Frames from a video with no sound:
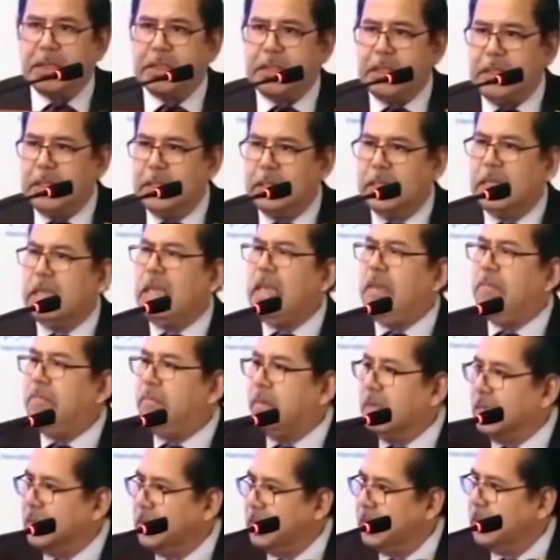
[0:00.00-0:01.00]
see,
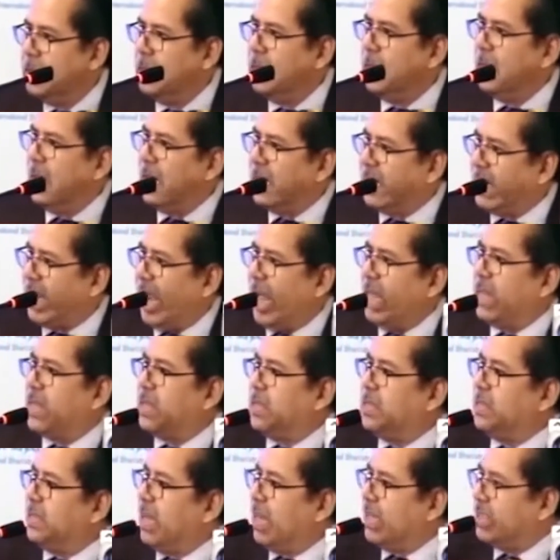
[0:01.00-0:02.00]
even a
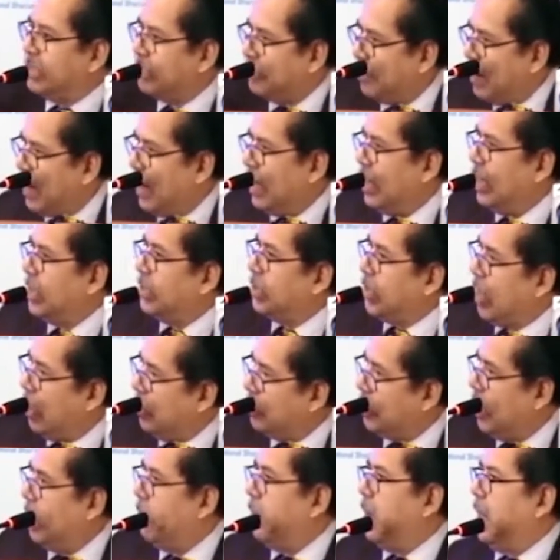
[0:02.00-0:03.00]
country as far as
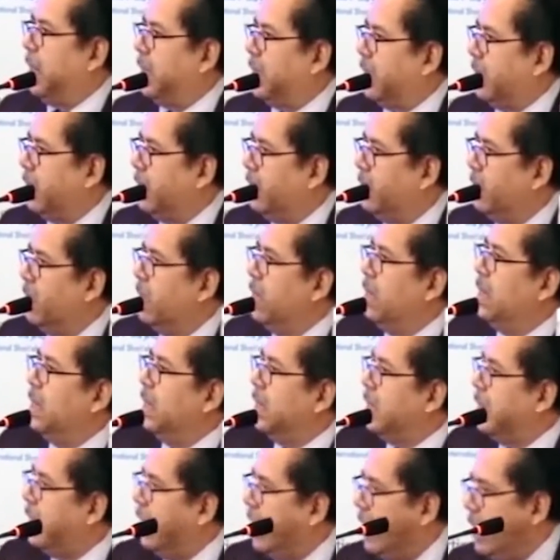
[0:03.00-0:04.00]
South America,
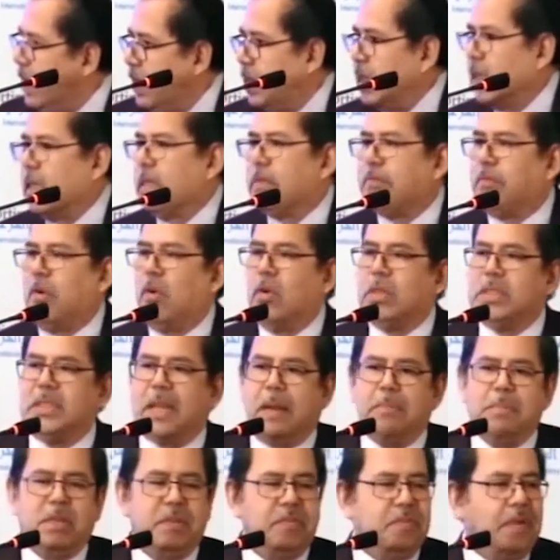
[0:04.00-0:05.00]
the interest for
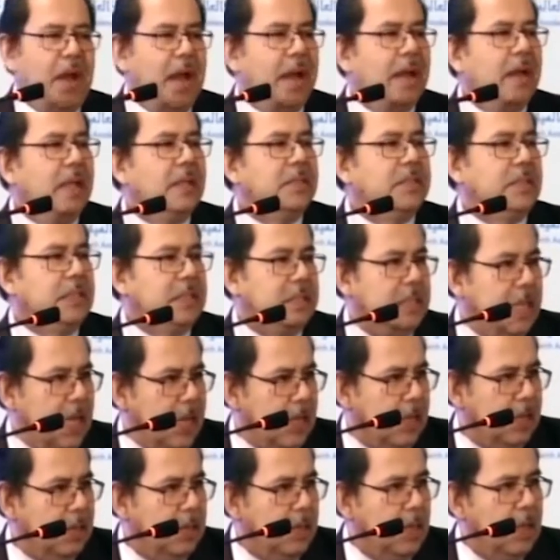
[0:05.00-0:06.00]
Islamic finance is
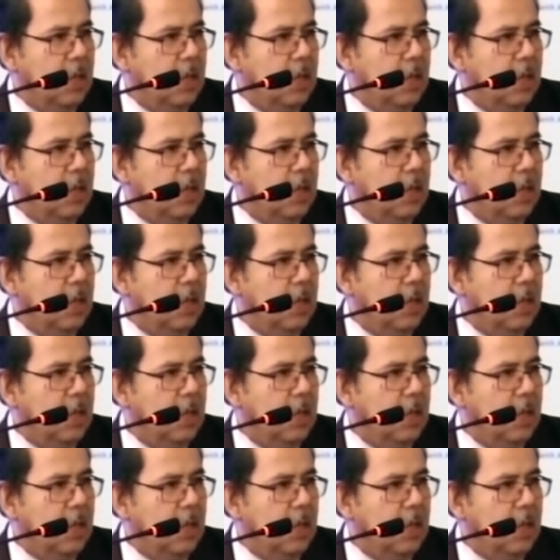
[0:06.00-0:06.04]
there.